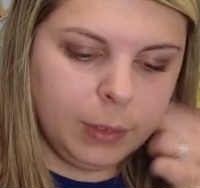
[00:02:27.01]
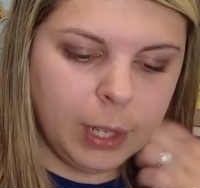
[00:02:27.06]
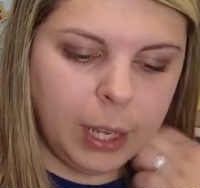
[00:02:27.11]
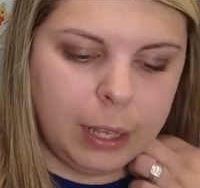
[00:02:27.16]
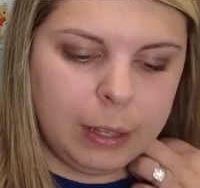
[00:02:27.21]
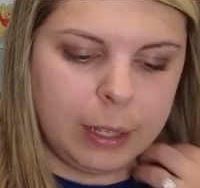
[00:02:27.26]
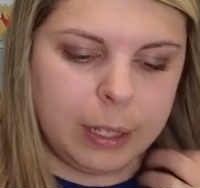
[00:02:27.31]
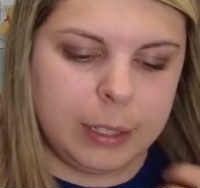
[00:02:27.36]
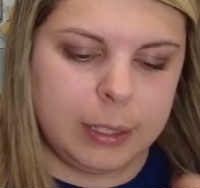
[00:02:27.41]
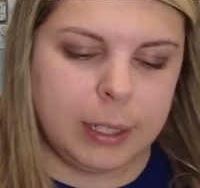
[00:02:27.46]

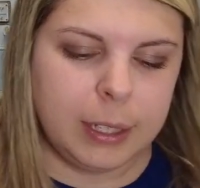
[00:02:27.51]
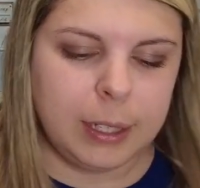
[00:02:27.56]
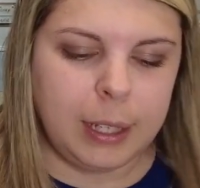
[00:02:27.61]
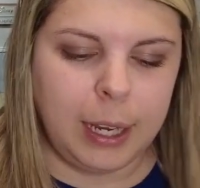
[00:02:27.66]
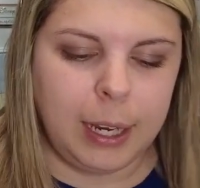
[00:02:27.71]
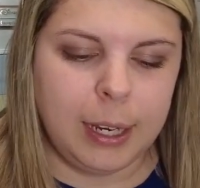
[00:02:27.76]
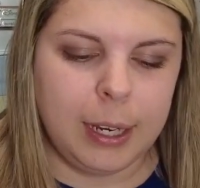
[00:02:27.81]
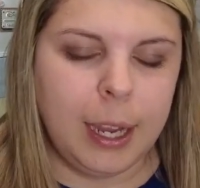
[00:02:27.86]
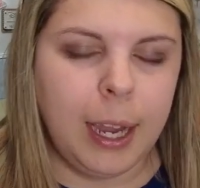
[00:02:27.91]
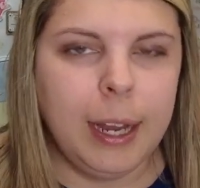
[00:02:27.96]
And then
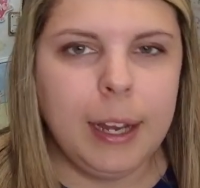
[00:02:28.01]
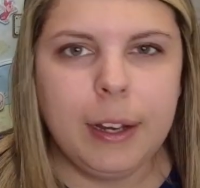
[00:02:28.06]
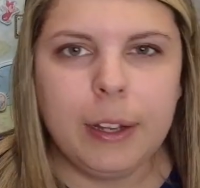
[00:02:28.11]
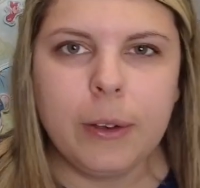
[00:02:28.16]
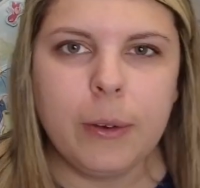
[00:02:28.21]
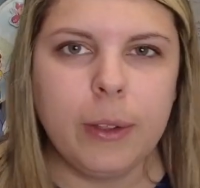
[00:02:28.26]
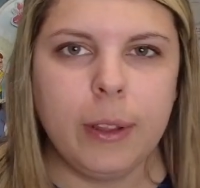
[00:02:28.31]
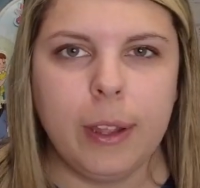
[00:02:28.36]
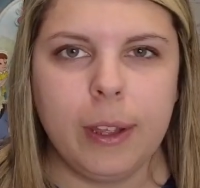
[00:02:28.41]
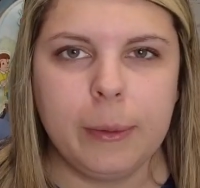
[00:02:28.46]
to kind of
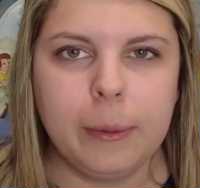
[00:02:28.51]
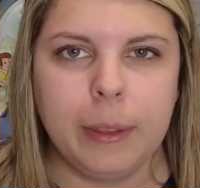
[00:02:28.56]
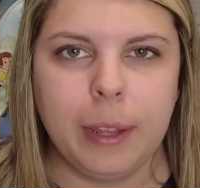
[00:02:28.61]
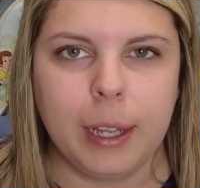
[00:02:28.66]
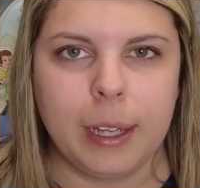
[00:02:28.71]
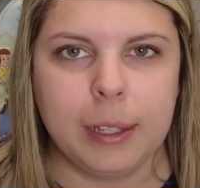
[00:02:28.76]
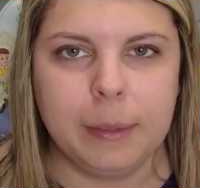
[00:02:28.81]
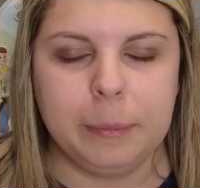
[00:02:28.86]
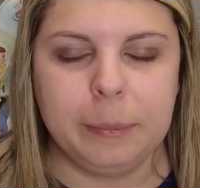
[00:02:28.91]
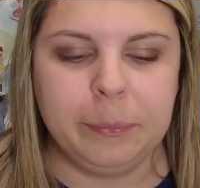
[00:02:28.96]
go along with
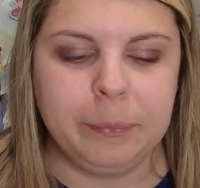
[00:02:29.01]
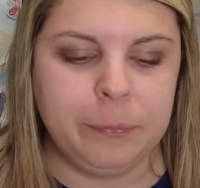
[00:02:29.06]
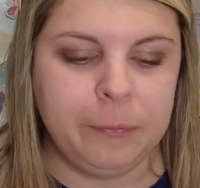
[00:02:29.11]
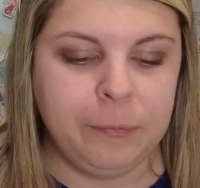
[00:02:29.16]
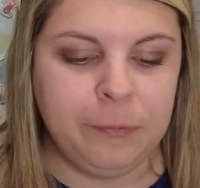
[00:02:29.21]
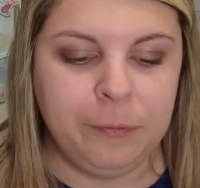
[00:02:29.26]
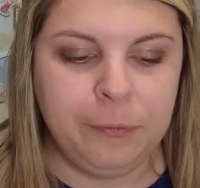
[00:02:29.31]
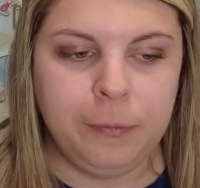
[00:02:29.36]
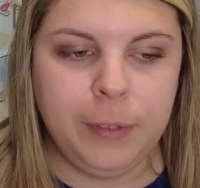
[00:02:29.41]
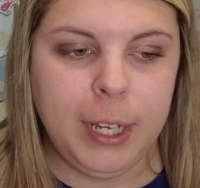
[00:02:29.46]
a
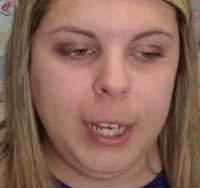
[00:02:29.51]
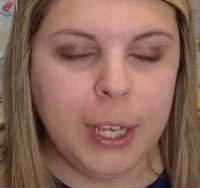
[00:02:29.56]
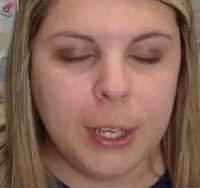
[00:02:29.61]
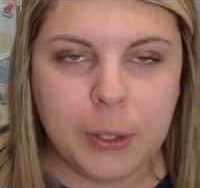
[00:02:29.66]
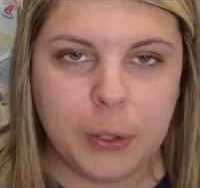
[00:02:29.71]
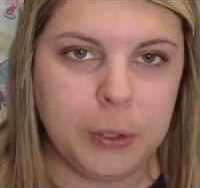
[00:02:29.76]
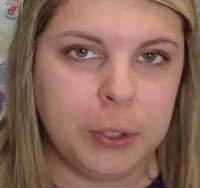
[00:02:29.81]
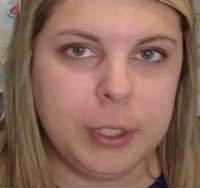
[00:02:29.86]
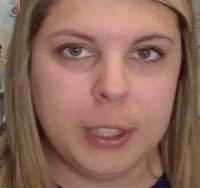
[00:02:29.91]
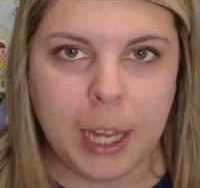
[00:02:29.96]

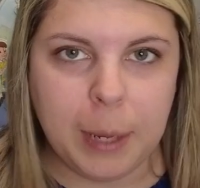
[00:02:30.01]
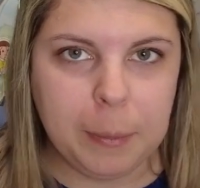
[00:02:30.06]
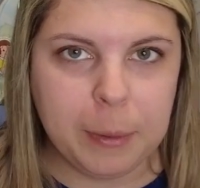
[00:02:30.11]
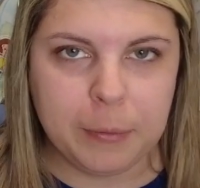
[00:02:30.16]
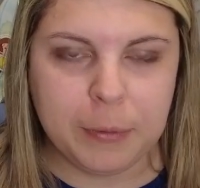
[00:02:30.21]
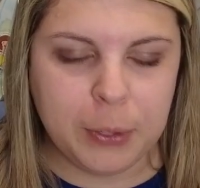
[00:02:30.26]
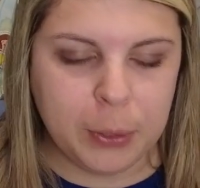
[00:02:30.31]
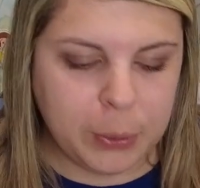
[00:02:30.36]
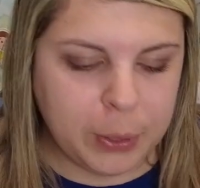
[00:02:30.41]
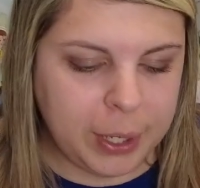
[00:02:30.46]
vehicle type
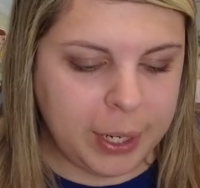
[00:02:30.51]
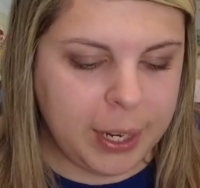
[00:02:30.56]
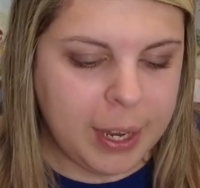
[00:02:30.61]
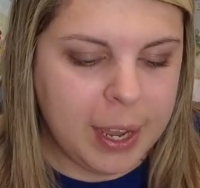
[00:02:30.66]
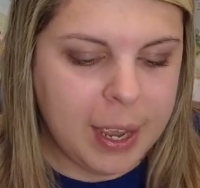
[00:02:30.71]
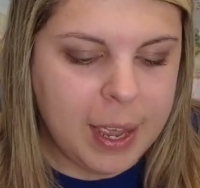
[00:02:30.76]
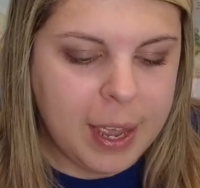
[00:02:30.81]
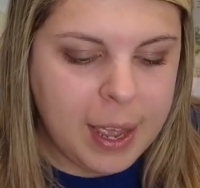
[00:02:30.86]
of toy,